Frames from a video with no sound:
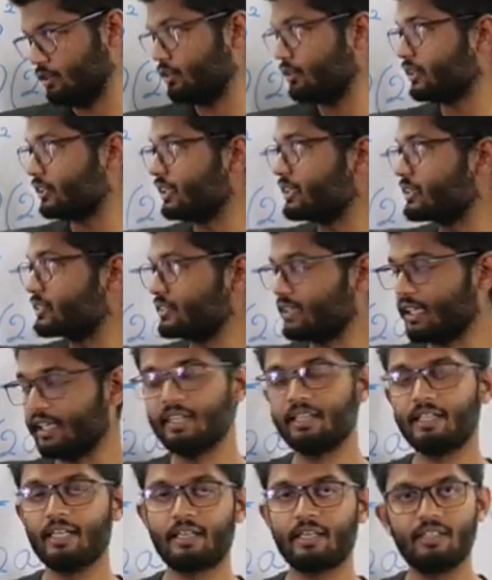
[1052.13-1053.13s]
the
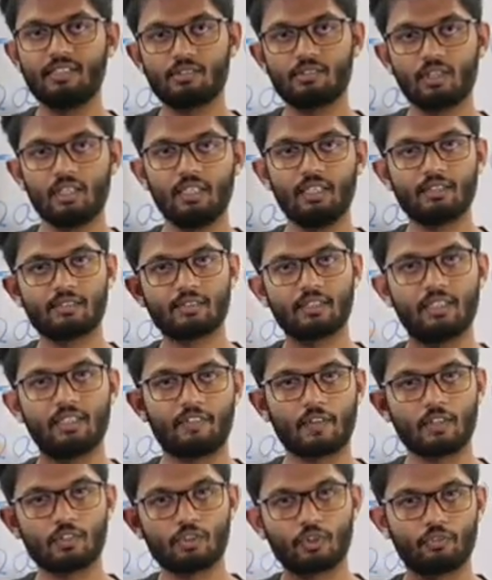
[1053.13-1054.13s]
sign that this one is a
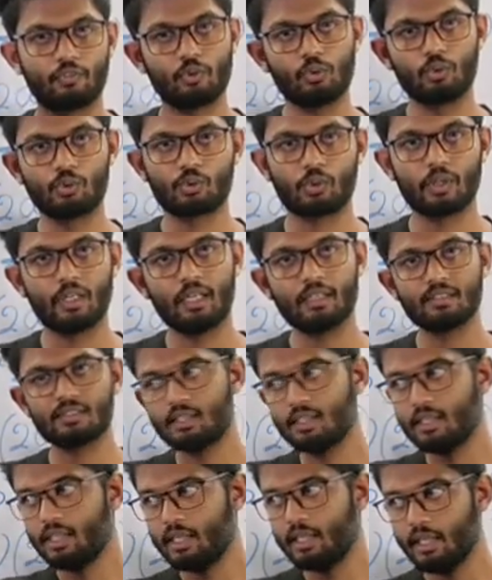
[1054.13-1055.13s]
difference of two squares,
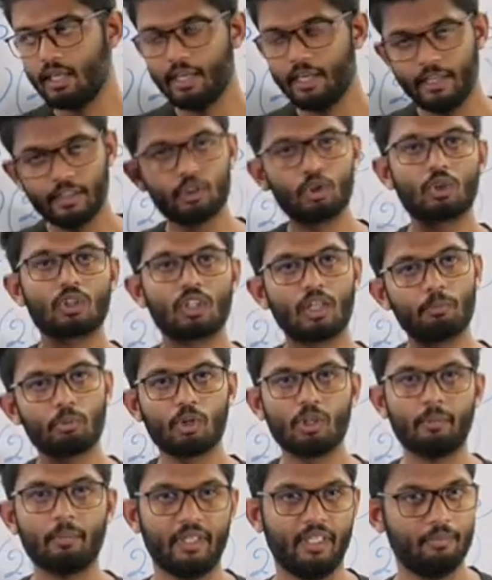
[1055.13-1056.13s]
it should come
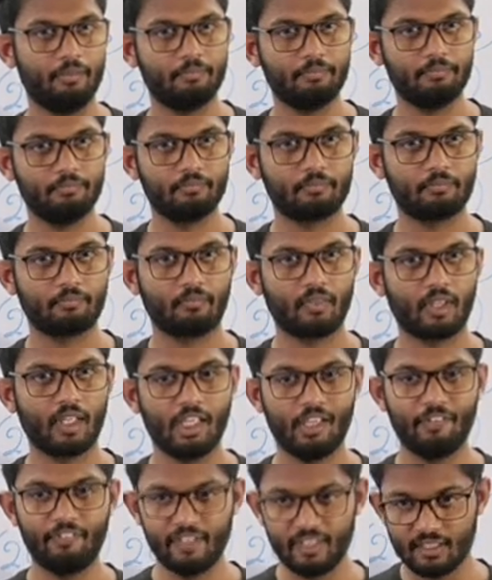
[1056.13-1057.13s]
to your mind.
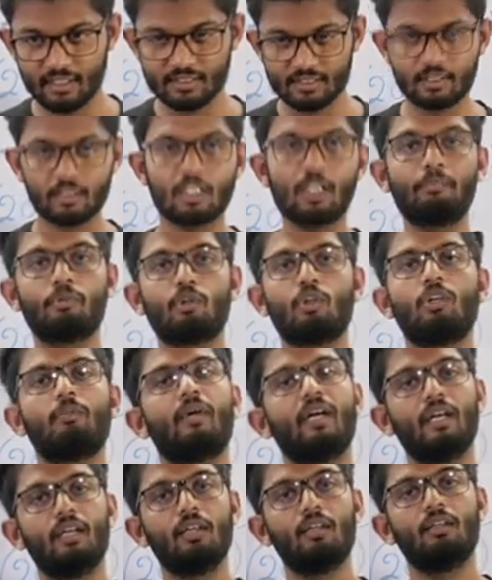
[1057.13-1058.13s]
If it doesn't come to your
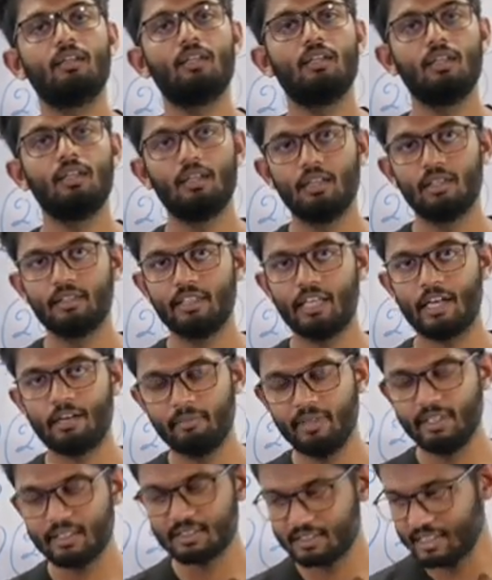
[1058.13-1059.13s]
mind, that
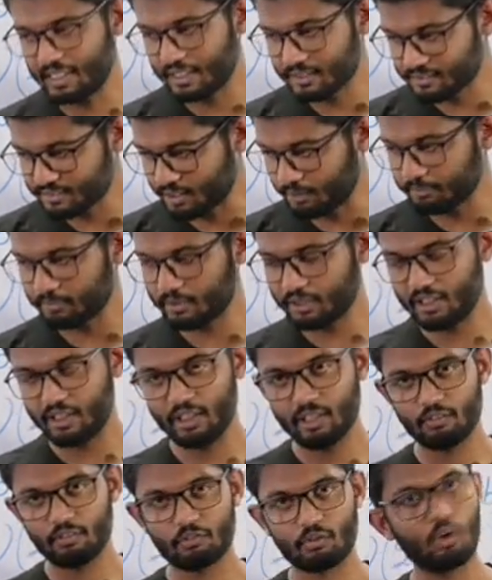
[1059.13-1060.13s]
means there's
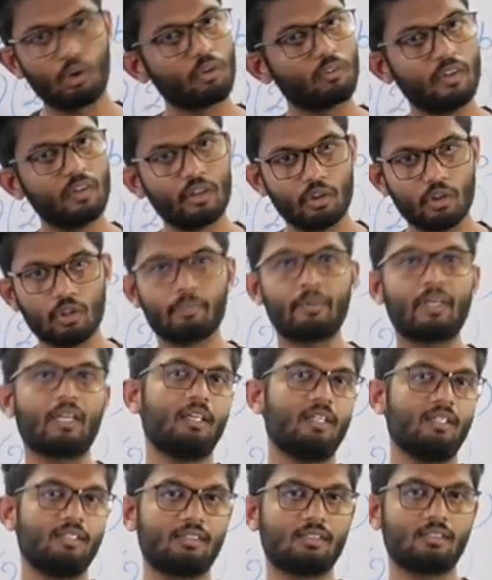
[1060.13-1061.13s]
something wrong with your
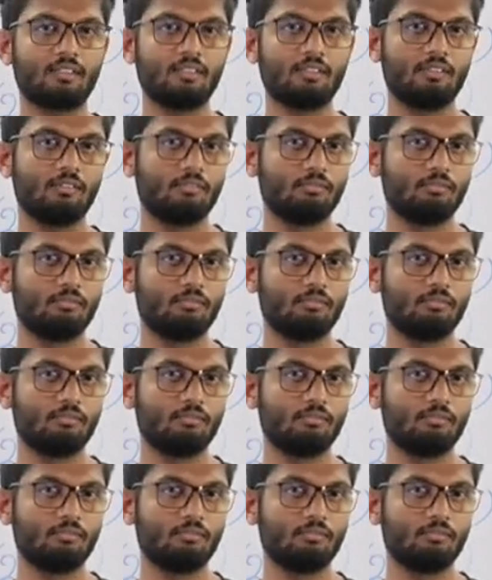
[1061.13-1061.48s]
practice.